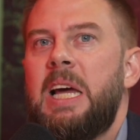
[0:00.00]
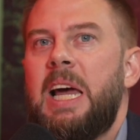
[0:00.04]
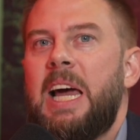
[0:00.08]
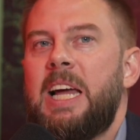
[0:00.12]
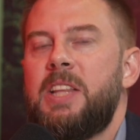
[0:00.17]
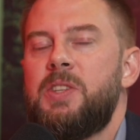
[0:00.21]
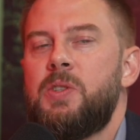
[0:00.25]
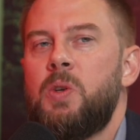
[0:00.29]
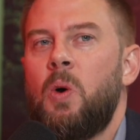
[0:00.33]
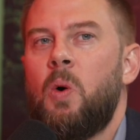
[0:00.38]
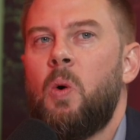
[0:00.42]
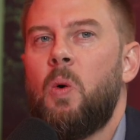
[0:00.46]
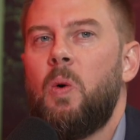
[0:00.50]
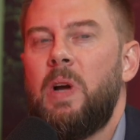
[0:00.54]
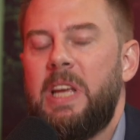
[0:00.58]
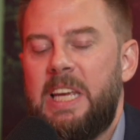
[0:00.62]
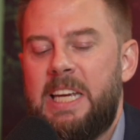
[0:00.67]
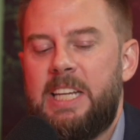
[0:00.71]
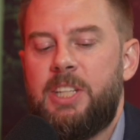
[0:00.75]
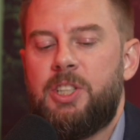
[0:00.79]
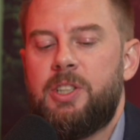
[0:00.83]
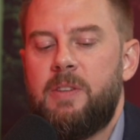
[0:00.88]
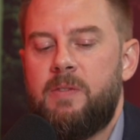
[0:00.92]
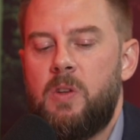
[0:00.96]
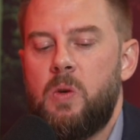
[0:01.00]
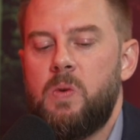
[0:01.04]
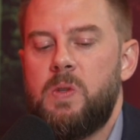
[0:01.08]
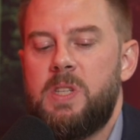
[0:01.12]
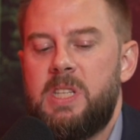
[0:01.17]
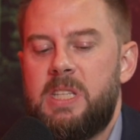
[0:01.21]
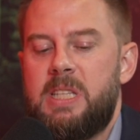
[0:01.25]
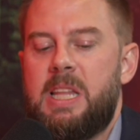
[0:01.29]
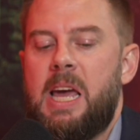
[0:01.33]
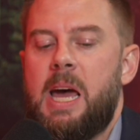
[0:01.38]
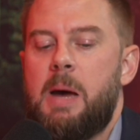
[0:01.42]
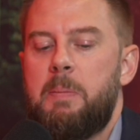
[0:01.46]
And so each of those
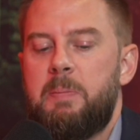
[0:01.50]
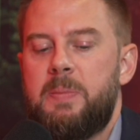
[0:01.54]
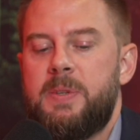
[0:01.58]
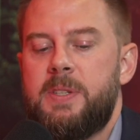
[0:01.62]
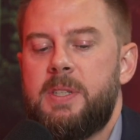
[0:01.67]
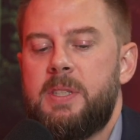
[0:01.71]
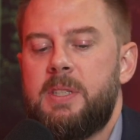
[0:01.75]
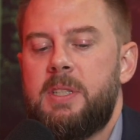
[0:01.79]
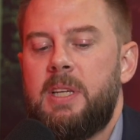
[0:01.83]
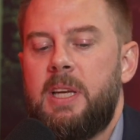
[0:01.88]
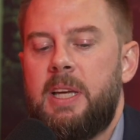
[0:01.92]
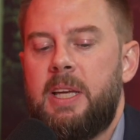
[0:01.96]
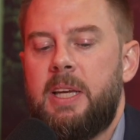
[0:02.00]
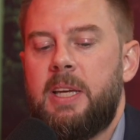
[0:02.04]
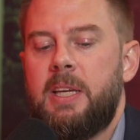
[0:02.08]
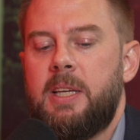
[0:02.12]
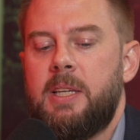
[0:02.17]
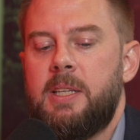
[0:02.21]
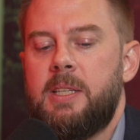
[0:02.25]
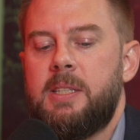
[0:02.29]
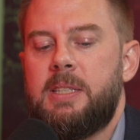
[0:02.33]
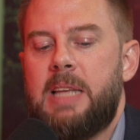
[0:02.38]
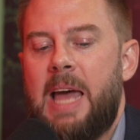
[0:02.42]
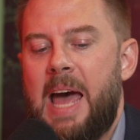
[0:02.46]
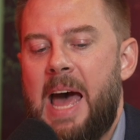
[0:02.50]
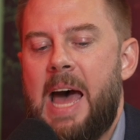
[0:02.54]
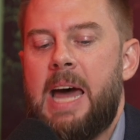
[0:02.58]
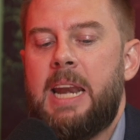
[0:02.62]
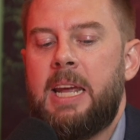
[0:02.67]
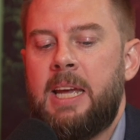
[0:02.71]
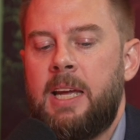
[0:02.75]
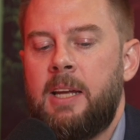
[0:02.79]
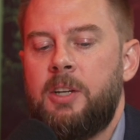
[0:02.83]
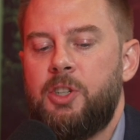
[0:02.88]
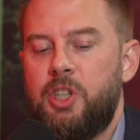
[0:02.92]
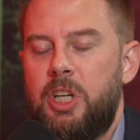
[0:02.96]
steps is
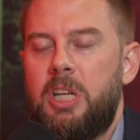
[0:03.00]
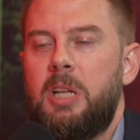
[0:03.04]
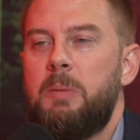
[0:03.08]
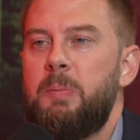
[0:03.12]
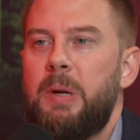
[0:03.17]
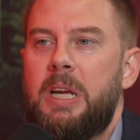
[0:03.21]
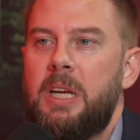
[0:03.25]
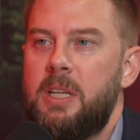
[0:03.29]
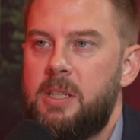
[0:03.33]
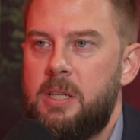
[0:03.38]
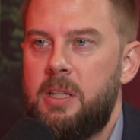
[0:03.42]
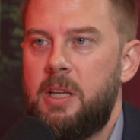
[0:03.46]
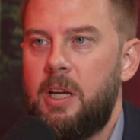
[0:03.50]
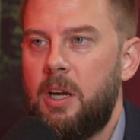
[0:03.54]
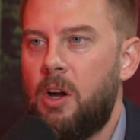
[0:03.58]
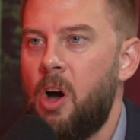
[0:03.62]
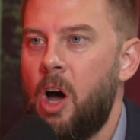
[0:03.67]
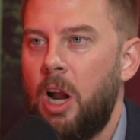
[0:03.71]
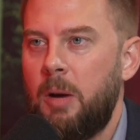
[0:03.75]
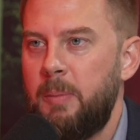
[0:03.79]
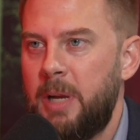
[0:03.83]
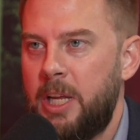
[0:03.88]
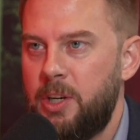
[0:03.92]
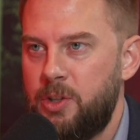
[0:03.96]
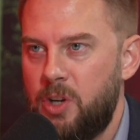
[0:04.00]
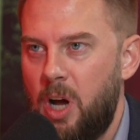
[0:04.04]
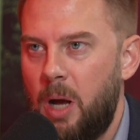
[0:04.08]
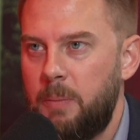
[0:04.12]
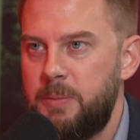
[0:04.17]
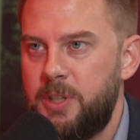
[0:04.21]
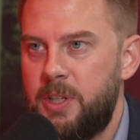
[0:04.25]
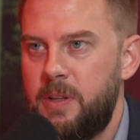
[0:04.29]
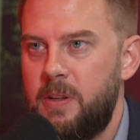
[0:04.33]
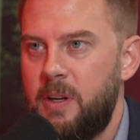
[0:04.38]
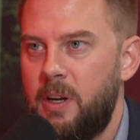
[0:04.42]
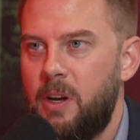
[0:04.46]
adding GDP to the economy and
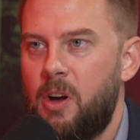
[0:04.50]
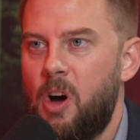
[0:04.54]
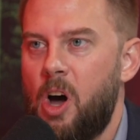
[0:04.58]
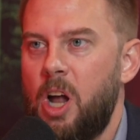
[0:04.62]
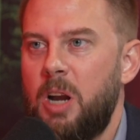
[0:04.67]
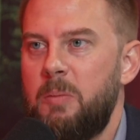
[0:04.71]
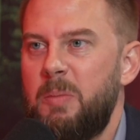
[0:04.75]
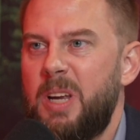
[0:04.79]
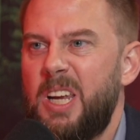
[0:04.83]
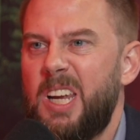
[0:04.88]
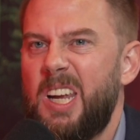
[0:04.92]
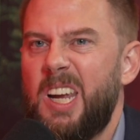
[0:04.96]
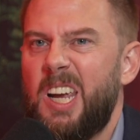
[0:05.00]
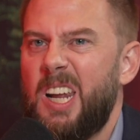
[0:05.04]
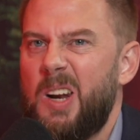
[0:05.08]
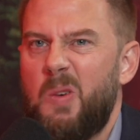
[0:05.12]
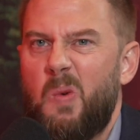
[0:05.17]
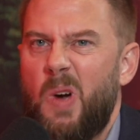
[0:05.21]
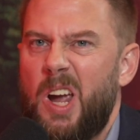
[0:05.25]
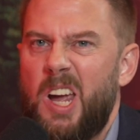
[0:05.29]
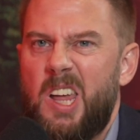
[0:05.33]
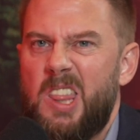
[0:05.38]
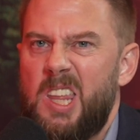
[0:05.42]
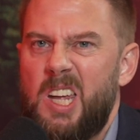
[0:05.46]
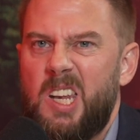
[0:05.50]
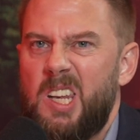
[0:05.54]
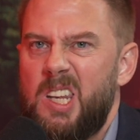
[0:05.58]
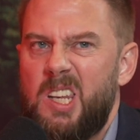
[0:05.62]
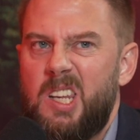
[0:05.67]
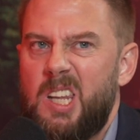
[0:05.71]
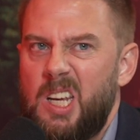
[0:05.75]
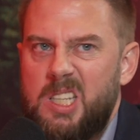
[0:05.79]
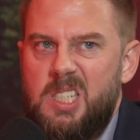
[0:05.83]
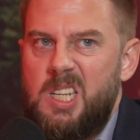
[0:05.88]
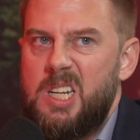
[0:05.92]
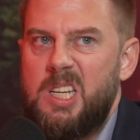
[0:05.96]
jobs to the economy in a way that
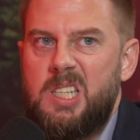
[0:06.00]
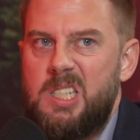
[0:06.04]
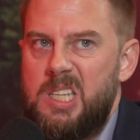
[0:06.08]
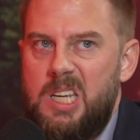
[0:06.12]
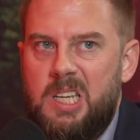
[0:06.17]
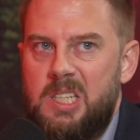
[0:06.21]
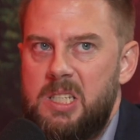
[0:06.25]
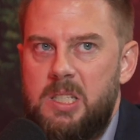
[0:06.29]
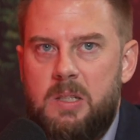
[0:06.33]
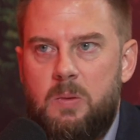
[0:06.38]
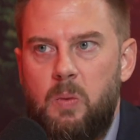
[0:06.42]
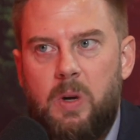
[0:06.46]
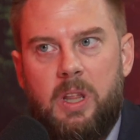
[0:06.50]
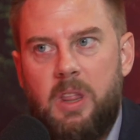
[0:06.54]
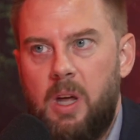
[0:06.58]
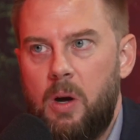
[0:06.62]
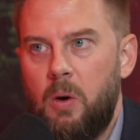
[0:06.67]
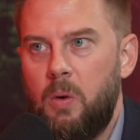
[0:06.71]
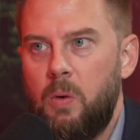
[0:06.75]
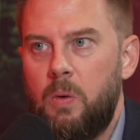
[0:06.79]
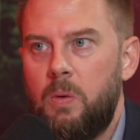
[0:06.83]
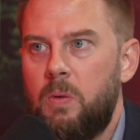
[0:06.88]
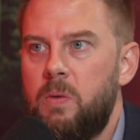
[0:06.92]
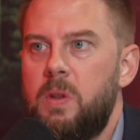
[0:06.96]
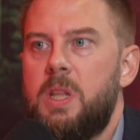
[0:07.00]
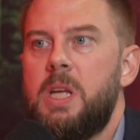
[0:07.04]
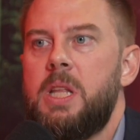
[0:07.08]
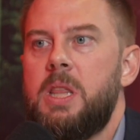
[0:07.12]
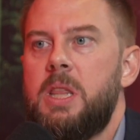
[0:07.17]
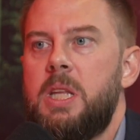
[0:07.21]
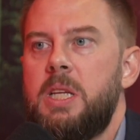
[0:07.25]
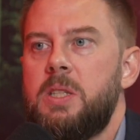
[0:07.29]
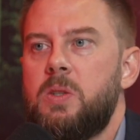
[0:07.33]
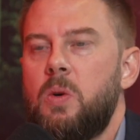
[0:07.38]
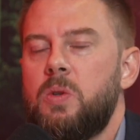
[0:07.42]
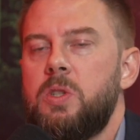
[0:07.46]
doesn't exist without
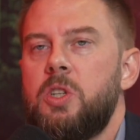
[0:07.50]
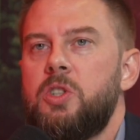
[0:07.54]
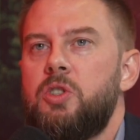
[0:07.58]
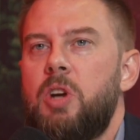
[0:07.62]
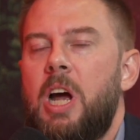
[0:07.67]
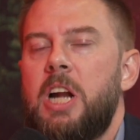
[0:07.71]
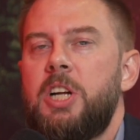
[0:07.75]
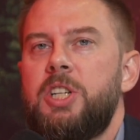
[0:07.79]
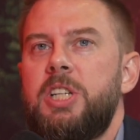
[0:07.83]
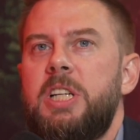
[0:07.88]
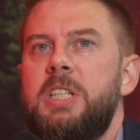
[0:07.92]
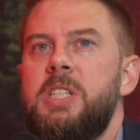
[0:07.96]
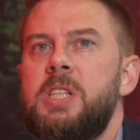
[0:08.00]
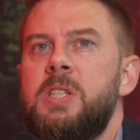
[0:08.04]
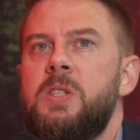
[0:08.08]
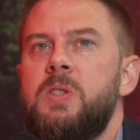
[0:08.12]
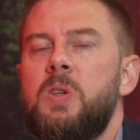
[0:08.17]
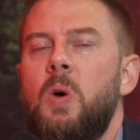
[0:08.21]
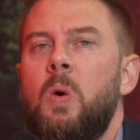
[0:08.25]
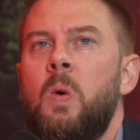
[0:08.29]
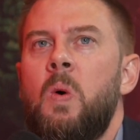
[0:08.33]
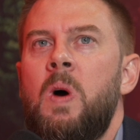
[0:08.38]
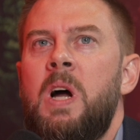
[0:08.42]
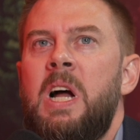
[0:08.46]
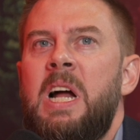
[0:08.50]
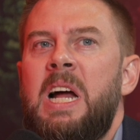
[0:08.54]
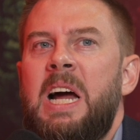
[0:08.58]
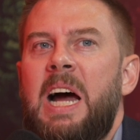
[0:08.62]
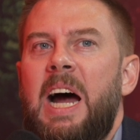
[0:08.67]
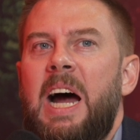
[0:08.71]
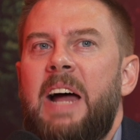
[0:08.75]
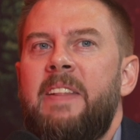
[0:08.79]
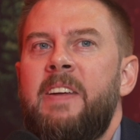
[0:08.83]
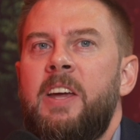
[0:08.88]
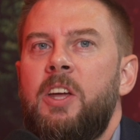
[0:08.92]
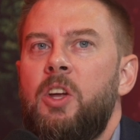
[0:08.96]
these sorts of strategies. And so
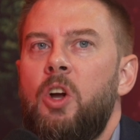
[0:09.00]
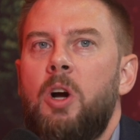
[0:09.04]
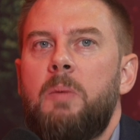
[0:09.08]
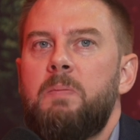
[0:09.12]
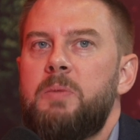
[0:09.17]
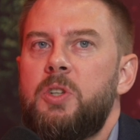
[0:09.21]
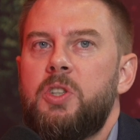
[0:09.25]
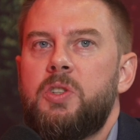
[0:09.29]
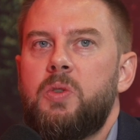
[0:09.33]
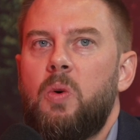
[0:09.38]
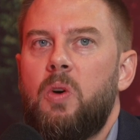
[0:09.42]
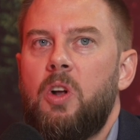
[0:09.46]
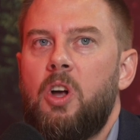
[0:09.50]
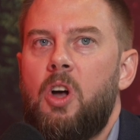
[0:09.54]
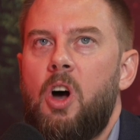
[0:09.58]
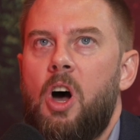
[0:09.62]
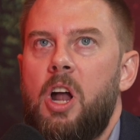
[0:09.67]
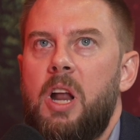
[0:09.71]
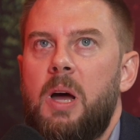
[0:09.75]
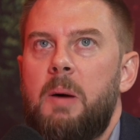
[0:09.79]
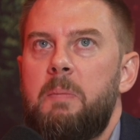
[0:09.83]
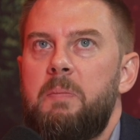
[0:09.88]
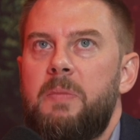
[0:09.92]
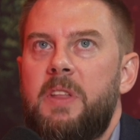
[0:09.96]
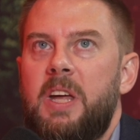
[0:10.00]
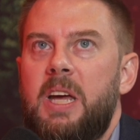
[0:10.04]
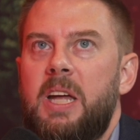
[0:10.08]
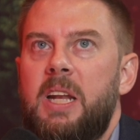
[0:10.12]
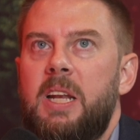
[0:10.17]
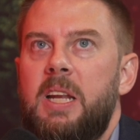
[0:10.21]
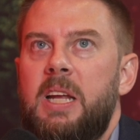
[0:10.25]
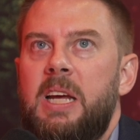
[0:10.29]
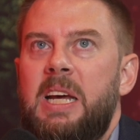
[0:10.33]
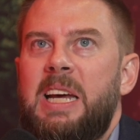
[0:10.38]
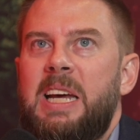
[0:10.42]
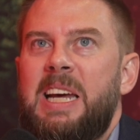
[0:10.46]
I think Europe just sort of caught up that
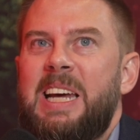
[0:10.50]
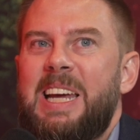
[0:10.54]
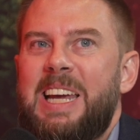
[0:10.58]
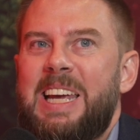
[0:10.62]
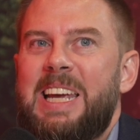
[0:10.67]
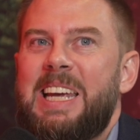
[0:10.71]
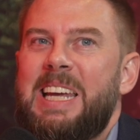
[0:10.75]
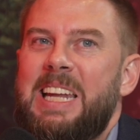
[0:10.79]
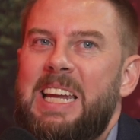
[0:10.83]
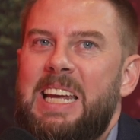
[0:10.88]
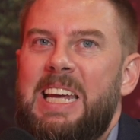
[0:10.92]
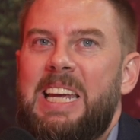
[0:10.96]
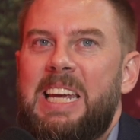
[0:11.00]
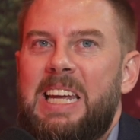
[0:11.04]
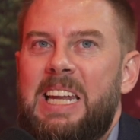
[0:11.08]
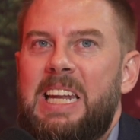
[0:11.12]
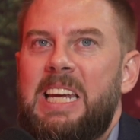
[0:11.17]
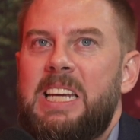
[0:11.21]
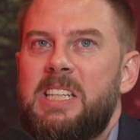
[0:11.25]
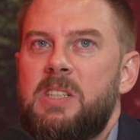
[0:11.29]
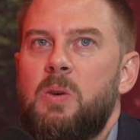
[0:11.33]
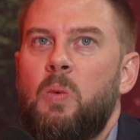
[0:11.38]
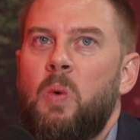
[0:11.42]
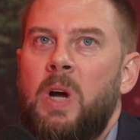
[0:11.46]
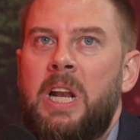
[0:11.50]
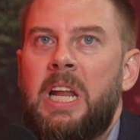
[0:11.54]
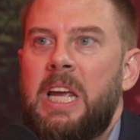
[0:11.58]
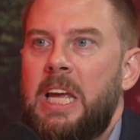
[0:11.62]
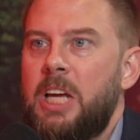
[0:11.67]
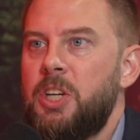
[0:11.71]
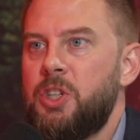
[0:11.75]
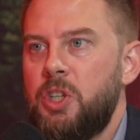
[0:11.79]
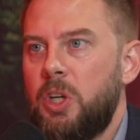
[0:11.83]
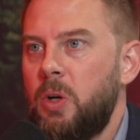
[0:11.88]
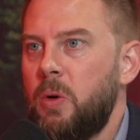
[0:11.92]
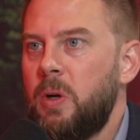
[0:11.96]
it is a winning
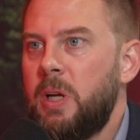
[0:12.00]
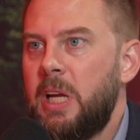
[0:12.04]
issue.